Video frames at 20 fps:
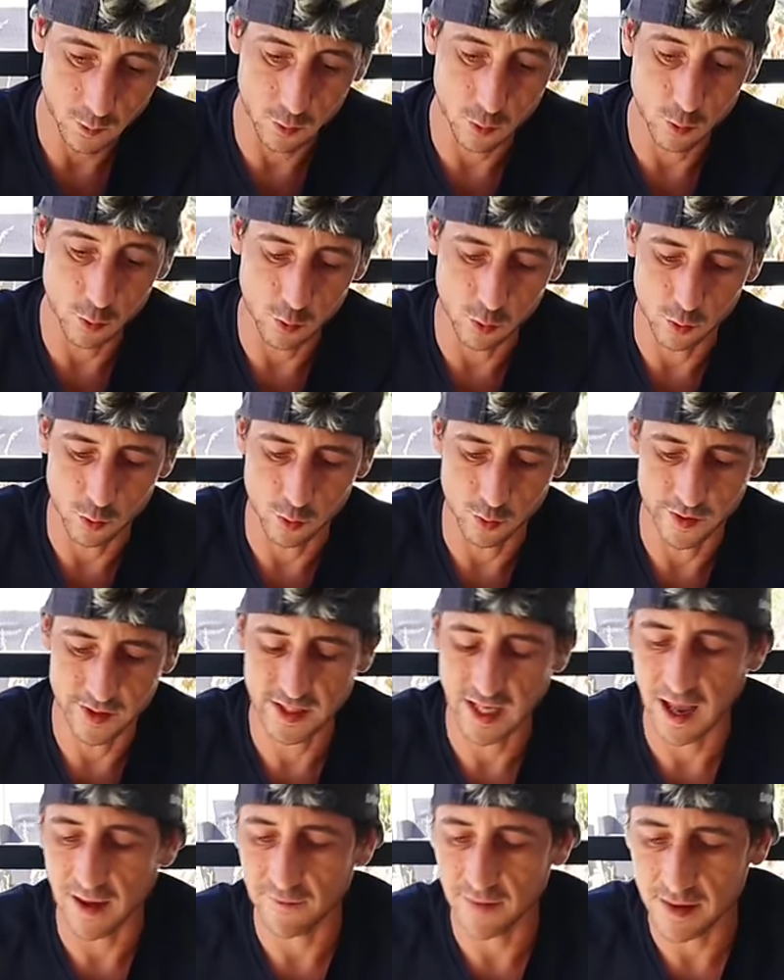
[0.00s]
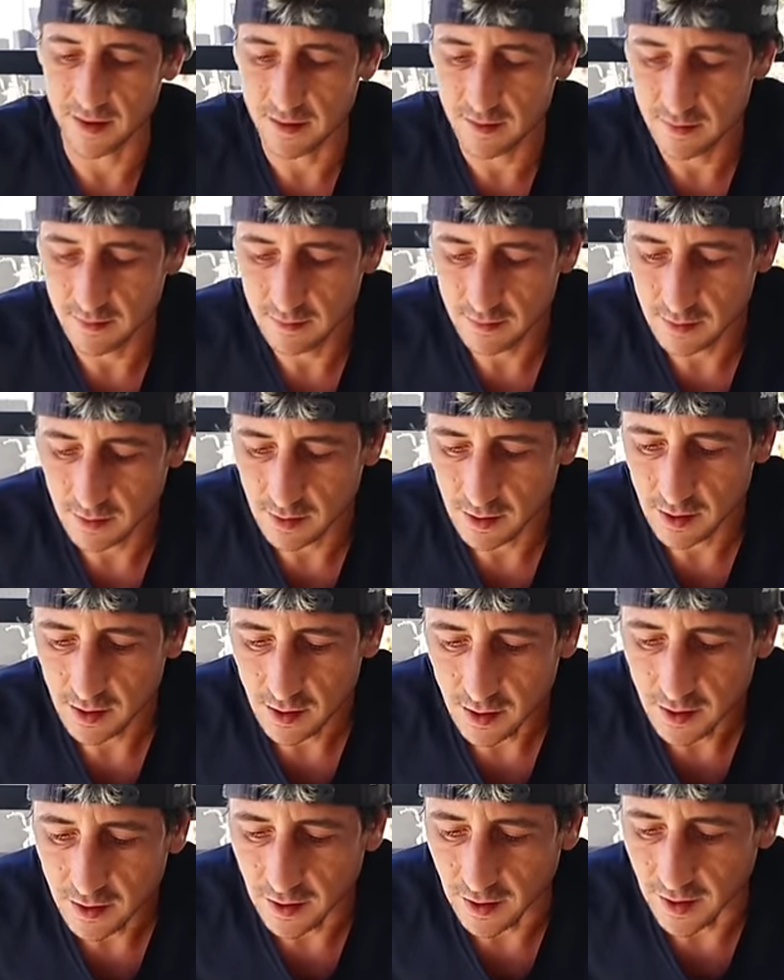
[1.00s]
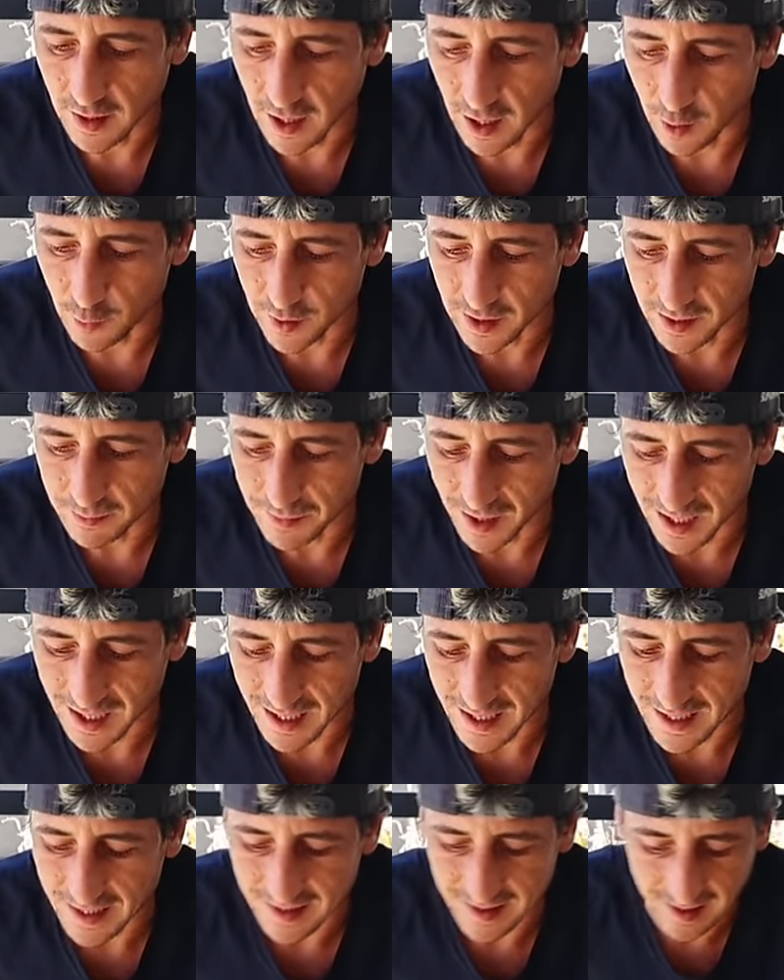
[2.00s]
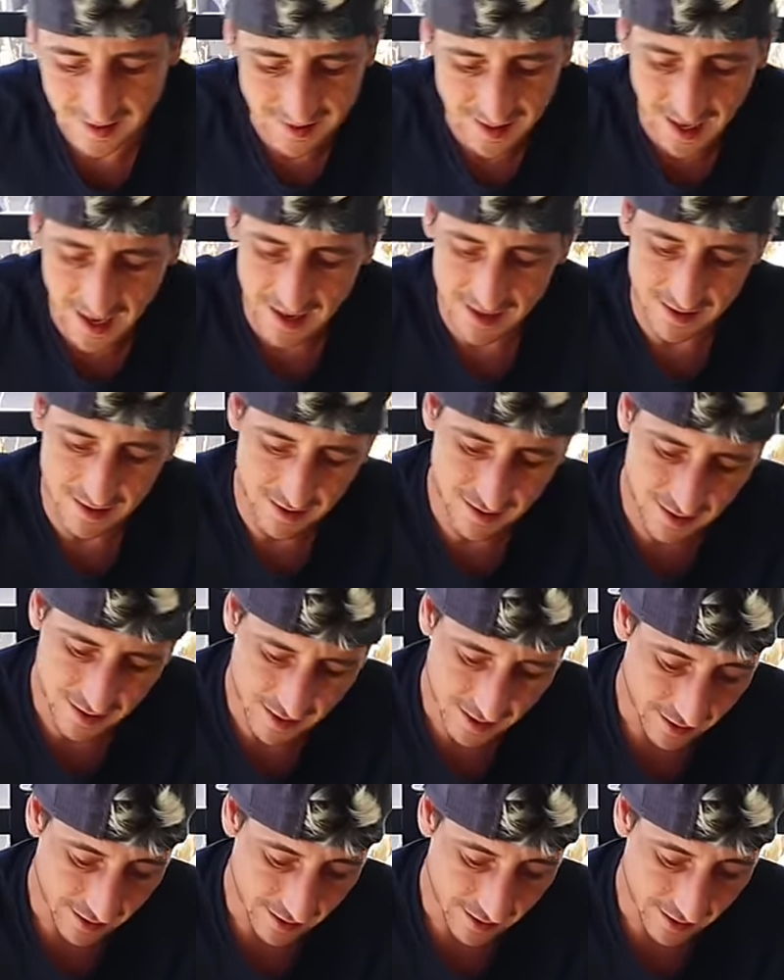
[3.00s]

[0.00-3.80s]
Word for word: Ooh, seven. All right, are we making it to 10?